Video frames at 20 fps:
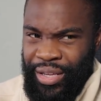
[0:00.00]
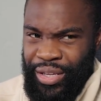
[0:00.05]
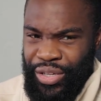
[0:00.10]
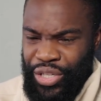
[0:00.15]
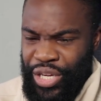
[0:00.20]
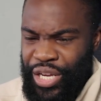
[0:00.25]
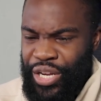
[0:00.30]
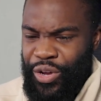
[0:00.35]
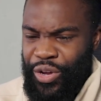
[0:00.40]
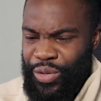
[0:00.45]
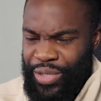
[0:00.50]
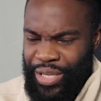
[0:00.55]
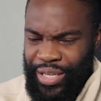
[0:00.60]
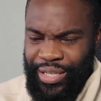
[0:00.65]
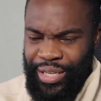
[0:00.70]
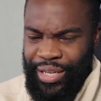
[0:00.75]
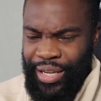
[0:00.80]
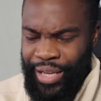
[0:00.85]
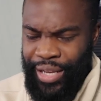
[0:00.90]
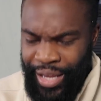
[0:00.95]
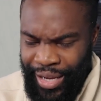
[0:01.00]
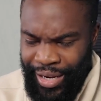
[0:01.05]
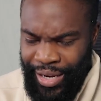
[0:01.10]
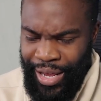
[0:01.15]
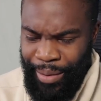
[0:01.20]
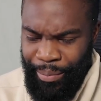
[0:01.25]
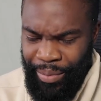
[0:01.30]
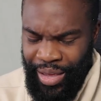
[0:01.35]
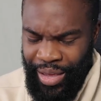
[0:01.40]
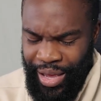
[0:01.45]
she knows he's in the
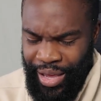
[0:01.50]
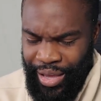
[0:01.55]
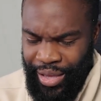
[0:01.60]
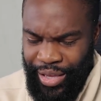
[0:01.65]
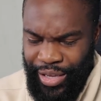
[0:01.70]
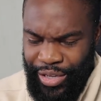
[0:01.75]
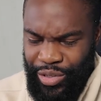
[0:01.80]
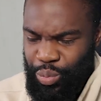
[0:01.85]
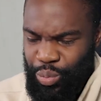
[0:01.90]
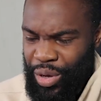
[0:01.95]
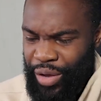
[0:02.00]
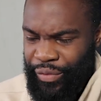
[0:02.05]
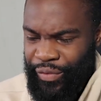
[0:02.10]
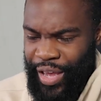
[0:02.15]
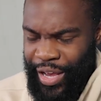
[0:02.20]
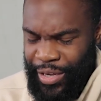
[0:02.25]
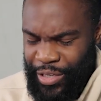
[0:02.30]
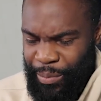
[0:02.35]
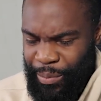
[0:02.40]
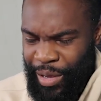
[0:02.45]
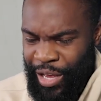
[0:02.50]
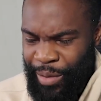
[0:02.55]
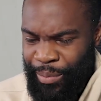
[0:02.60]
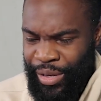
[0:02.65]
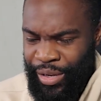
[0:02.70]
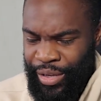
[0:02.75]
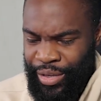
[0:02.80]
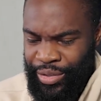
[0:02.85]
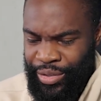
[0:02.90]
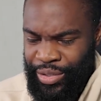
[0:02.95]
NBA, he's worth X amount of
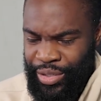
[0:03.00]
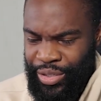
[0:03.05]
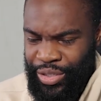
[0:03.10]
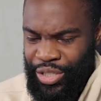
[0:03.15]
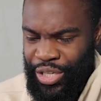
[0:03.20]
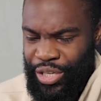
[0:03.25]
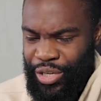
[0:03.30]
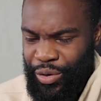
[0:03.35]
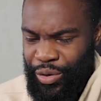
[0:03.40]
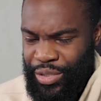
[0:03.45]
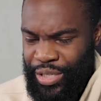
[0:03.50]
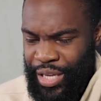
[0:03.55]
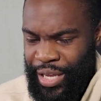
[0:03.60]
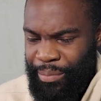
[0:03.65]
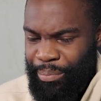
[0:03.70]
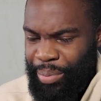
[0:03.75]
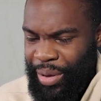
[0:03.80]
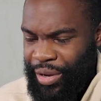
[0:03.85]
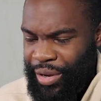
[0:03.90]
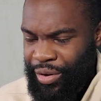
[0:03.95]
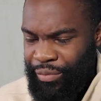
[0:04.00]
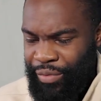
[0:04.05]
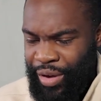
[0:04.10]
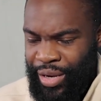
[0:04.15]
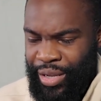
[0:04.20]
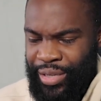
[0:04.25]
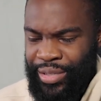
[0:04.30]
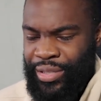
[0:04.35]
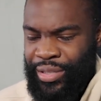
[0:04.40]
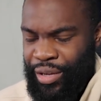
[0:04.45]
millions. She knows him paying the
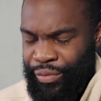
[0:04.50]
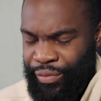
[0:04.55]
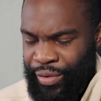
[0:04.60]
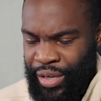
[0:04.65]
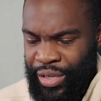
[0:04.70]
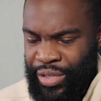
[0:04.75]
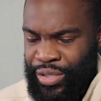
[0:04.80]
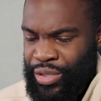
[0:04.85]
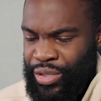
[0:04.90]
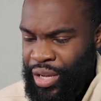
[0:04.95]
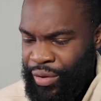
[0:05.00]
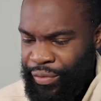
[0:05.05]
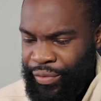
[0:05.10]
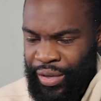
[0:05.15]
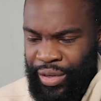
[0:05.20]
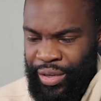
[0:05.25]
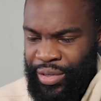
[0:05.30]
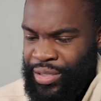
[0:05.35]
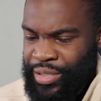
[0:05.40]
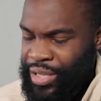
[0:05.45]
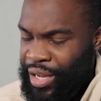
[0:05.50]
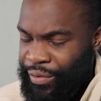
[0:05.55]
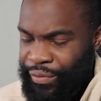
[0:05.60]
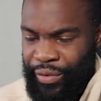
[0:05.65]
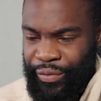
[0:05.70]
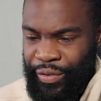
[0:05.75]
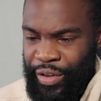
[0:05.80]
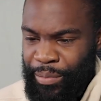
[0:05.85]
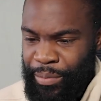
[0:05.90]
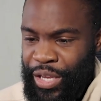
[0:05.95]
rent is nothing. It's nothing. It's
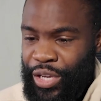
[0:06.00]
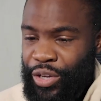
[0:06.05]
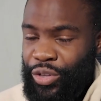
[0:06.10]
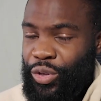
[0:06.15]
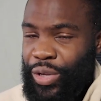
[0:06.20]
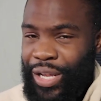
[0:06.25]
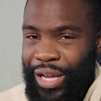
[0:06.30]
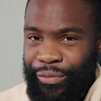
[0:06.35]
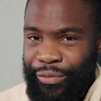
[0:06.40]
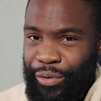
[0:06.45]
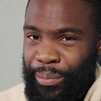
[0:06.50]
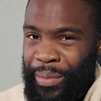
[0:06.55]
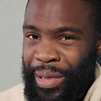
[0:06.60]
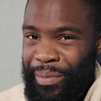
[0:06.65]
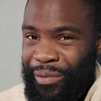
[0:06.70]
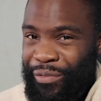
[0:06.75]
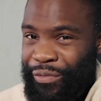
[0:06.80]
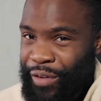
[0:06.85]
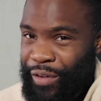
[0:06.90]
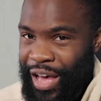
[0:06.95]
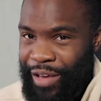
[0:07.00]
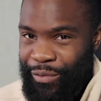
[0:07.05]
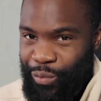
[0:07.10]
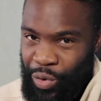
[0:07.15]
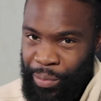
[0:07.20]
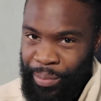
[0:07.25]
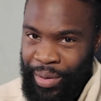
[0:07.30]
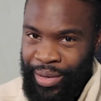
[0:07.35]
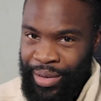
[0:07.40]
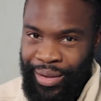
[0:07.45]
nothing for him. He could do that for maybe 5
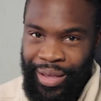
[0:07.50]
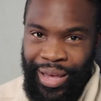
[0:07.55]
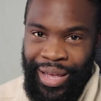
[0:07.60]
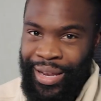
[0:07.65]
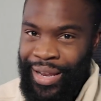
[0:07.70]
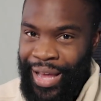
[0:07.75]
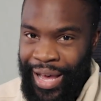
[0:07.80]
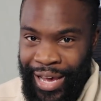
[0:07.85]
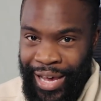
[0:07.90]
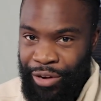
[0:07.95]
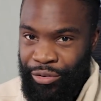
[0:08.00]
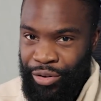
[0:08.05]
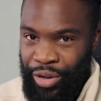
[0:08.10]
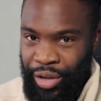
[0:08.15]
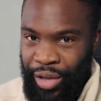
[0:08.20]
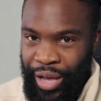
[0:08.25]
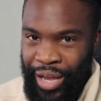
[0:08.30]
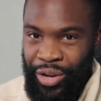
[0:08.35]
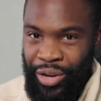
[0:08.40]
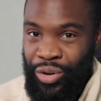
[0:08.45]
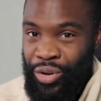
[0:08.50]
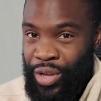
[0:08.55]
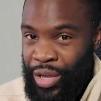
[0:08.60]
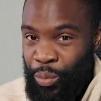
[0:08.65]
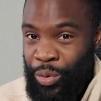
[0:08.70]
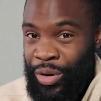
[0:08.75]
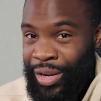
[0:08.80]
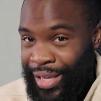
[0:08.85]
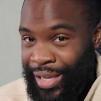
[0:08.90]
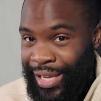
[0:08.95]
women in that area and it
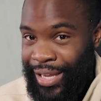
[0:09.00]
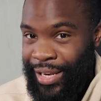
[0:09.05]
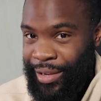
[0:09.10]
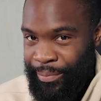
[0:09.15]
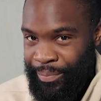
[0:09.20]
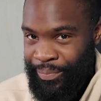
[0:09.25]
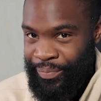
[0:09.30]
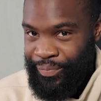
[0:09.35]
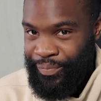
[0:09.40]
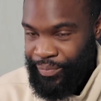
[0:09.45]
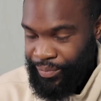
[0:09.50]
wouldn't kill him.